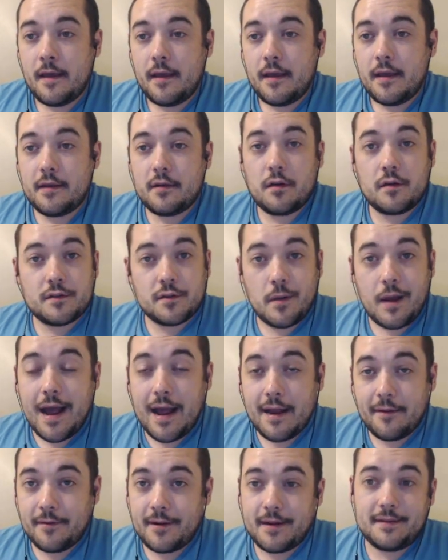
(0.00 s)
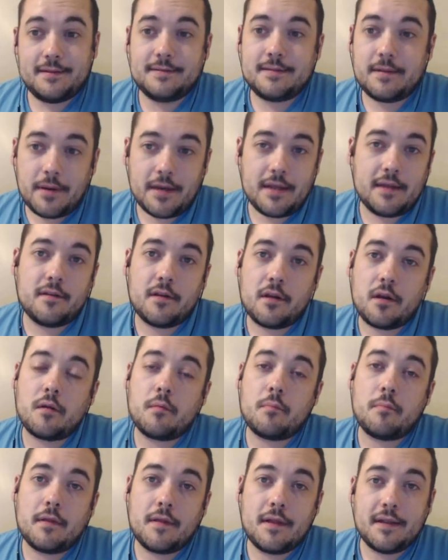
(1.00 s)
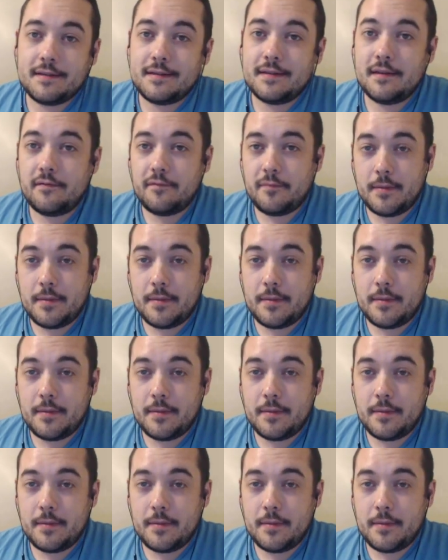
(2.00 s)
And also hiring somebody. There are plenty